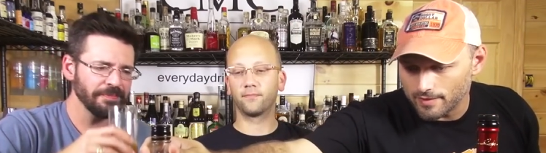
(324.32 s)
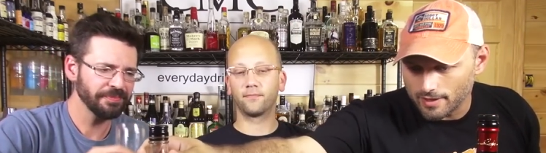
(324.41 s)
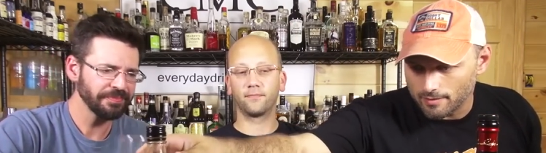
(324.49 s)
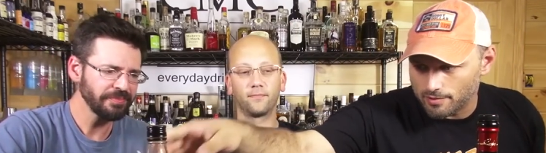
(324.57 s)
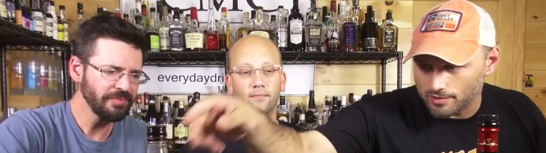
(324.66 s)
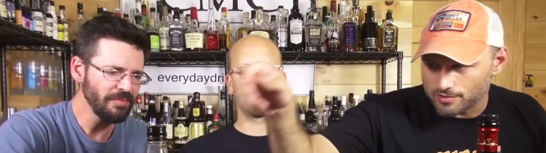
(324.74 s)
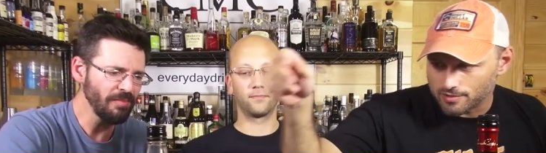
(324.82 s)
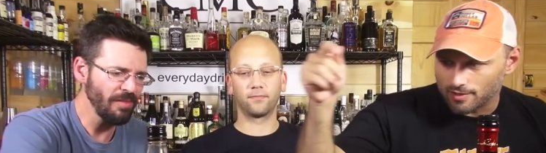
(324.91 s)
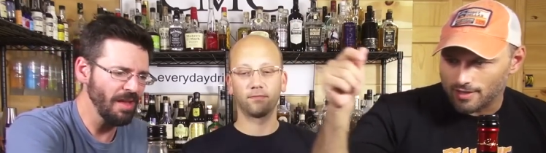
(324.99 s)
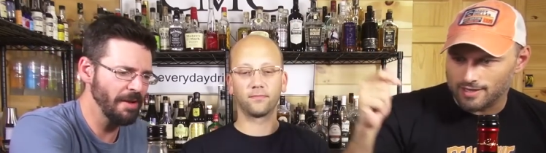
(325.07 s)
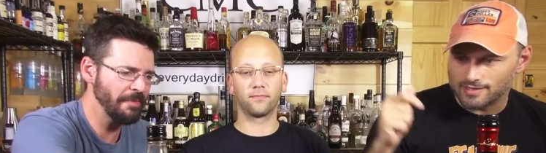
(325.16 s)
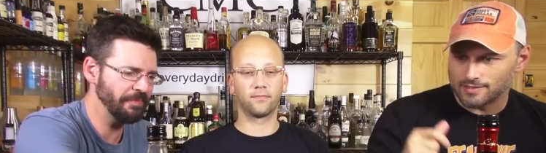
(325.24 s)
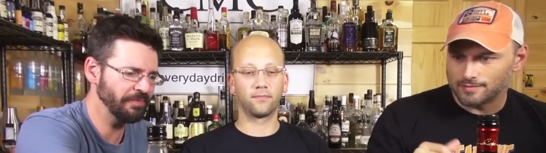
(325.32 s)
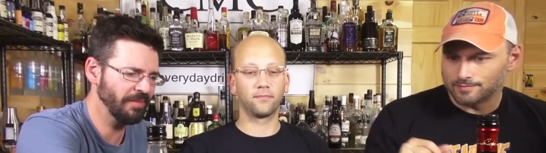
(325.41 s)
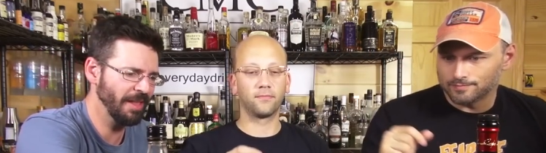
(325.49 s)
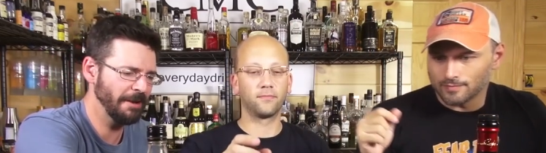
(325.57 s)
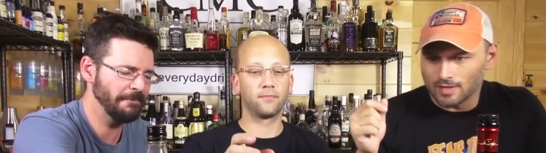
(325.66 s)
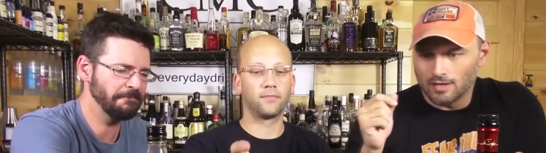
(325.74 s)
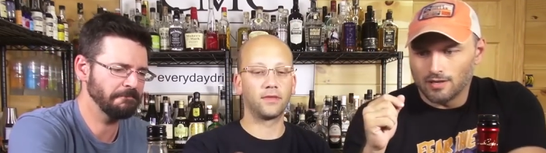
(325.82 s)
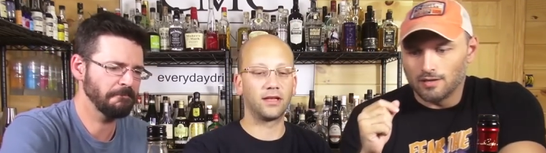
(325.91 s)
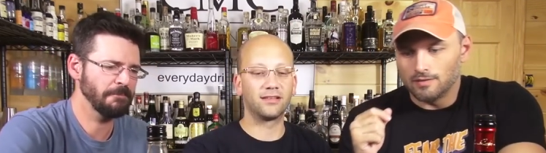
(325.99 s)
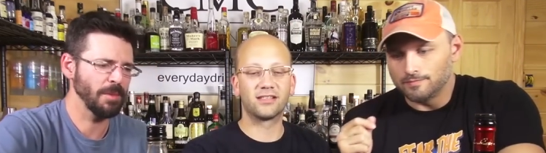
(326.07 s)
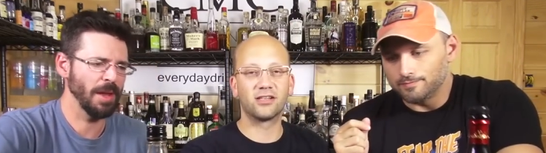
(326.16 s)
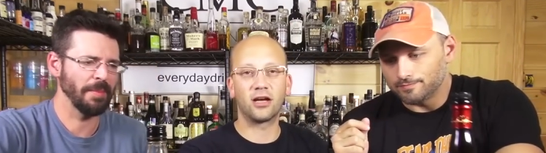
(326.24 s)
Speaker 1: in a Pilsner glass.
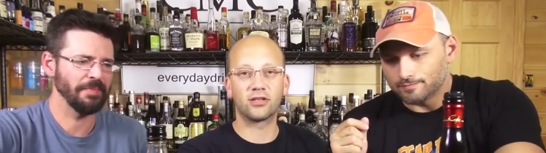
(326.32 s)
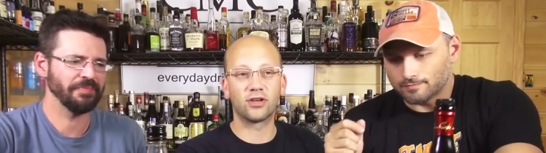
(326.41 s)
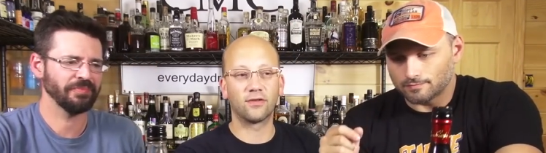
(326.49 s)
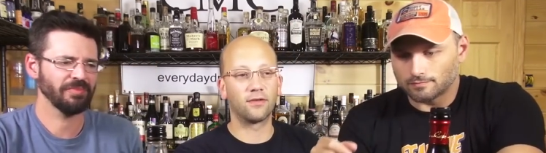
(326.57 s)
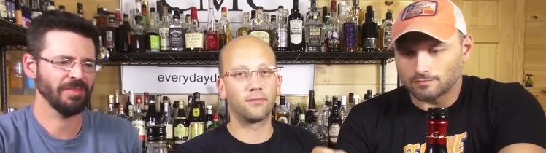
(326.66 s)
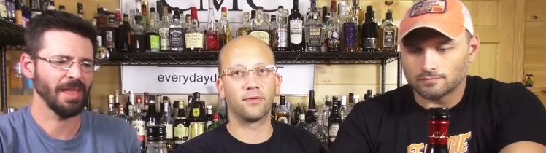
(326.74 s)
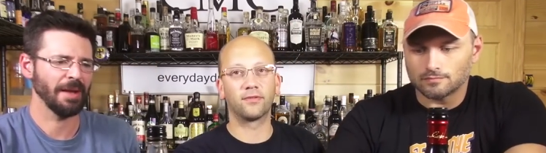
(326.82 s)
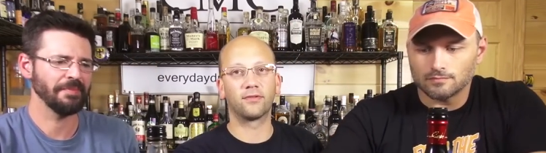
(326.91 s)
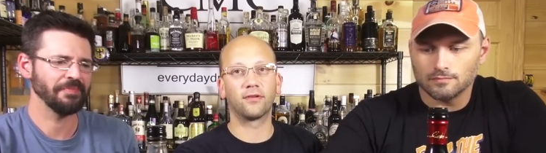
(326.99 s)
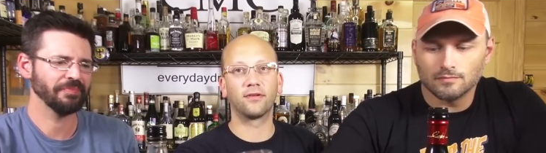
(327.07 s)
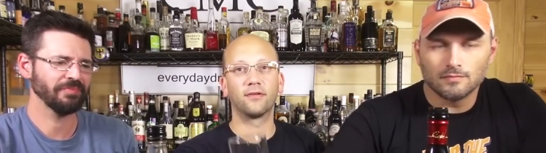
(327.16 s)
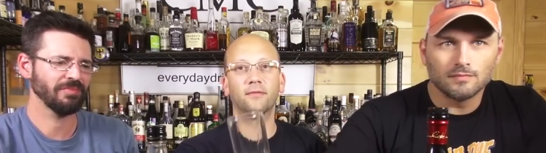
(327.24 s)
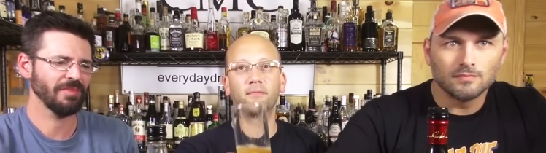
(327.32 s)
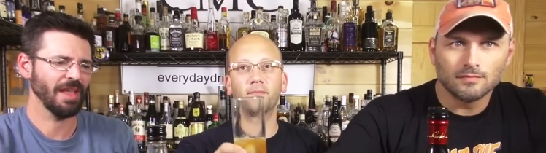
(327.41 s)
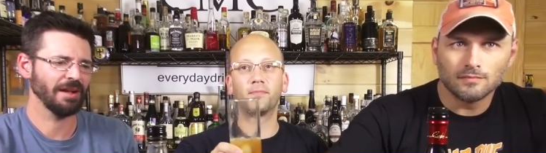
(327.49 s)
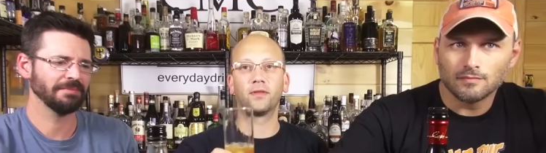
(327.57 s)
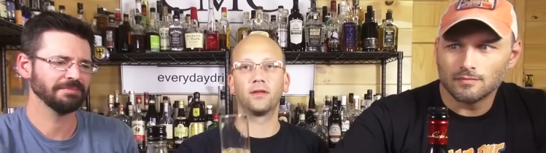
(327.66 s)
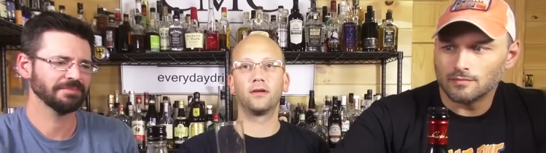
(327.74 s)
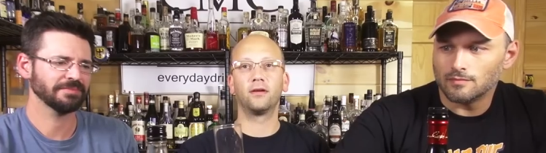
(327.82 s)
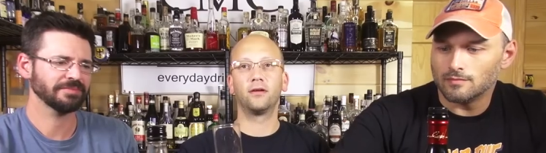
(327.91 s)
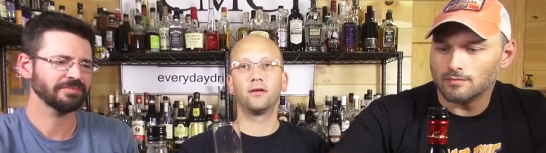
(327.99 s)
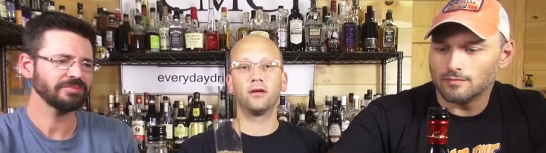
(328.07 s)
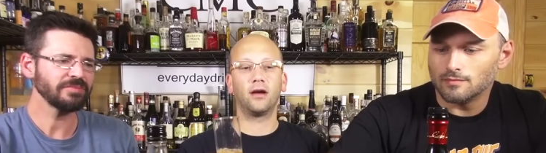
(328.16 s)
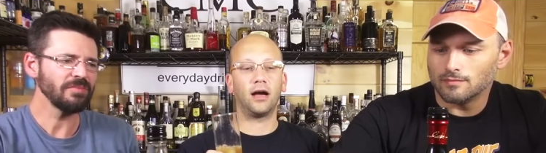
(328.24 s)
Did you mark that before you started
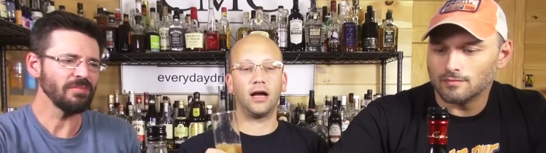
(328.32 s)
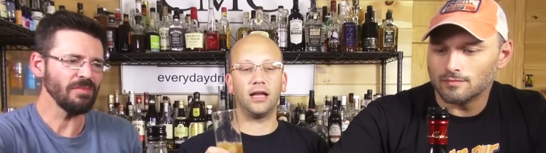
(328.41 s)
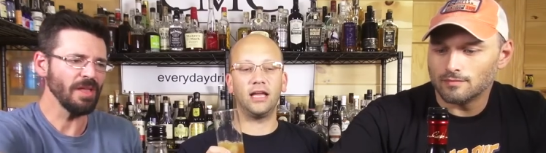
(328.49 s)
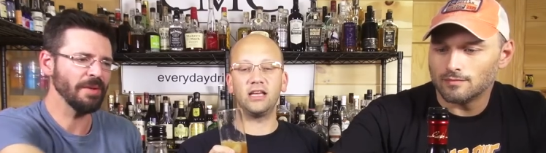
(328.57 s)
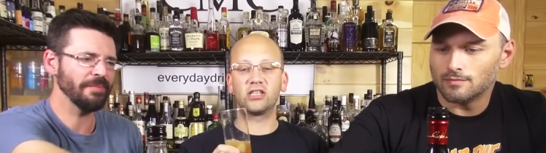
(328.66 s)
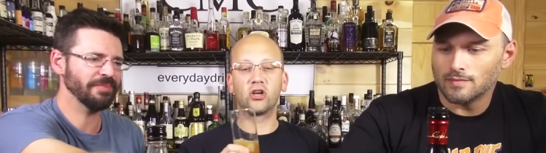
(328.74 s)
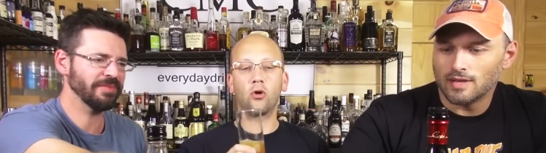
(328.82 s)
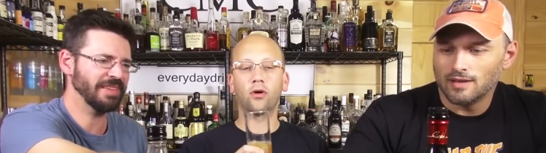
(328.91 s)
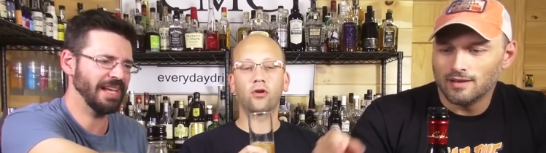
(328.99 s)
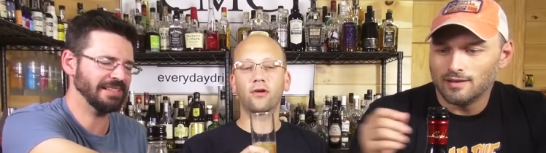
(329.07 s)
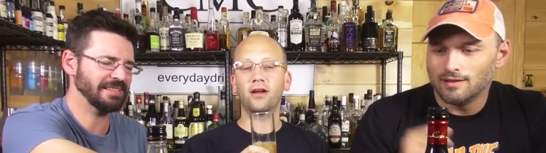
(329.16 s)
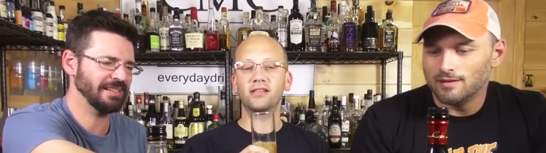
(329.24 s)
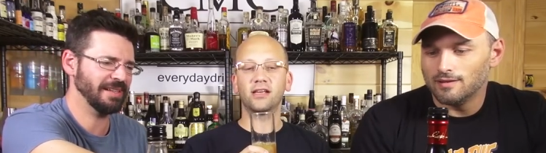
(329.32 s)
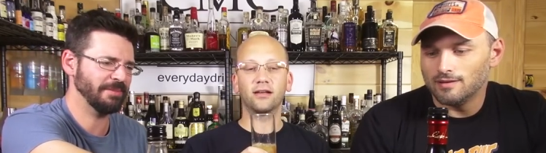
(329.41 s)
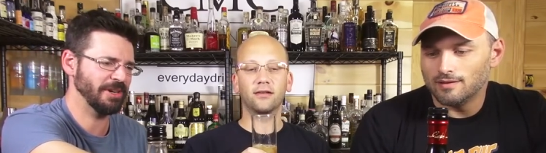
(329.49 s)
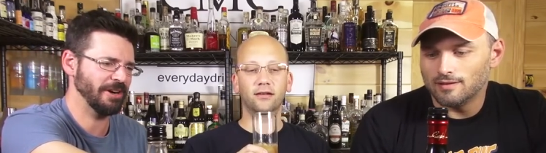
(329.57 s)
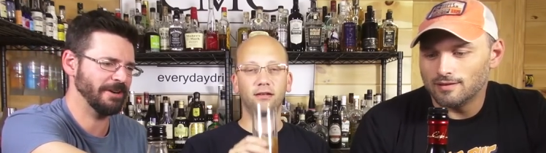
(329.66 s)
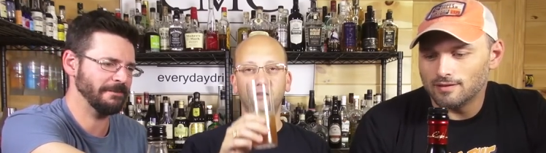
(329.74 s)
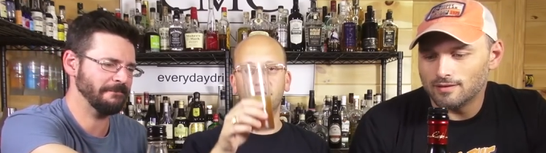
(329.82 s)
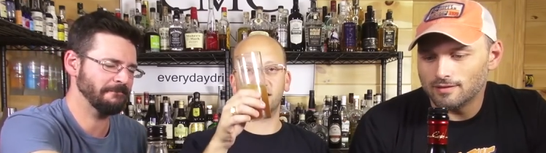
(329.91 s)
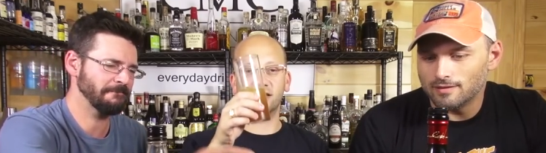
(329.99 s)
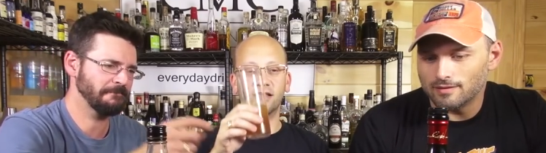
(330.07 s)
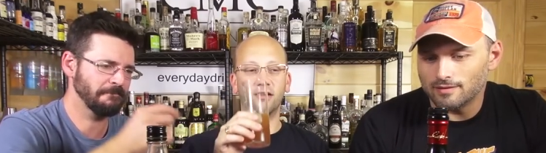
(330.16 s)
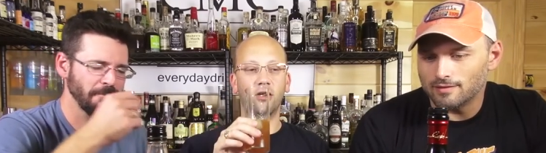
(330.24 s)
drinking? He's going crazy. That's the Lemon Hart. This is
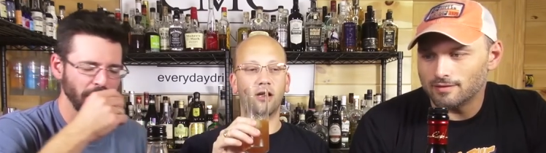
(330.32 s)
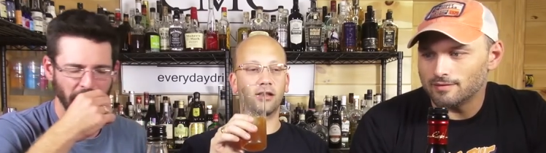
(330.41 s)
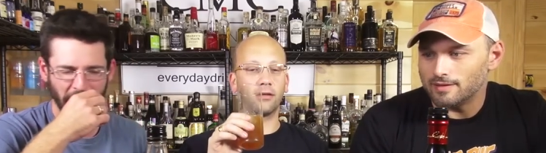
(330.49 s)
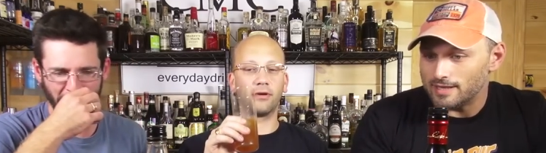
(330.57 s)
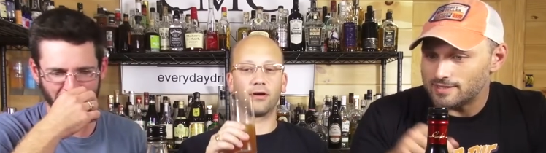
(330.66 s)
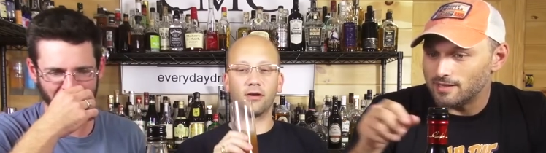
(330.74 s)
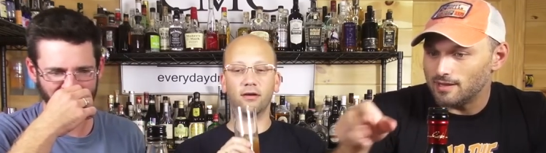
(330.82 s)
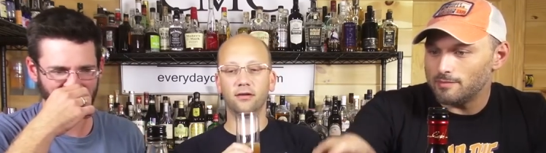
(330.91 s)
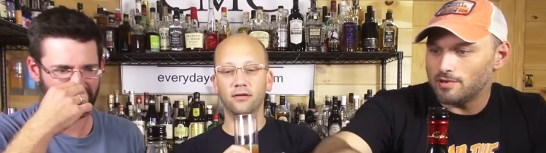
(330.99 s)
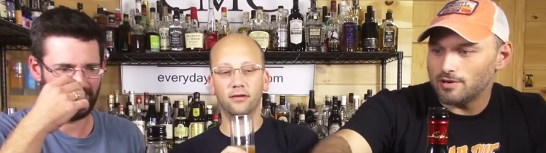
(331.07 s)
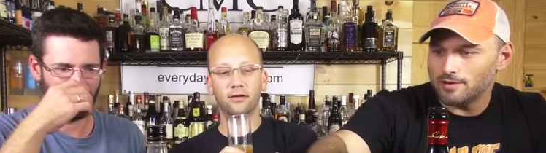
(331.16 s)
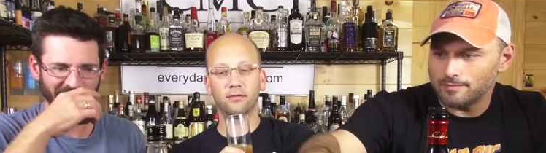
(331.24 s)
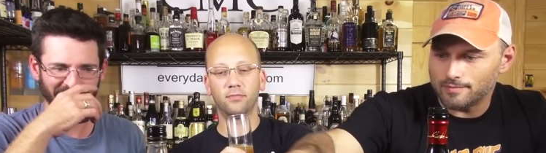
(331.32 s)
the non-Lemon Hart. That's the Lemon Hart?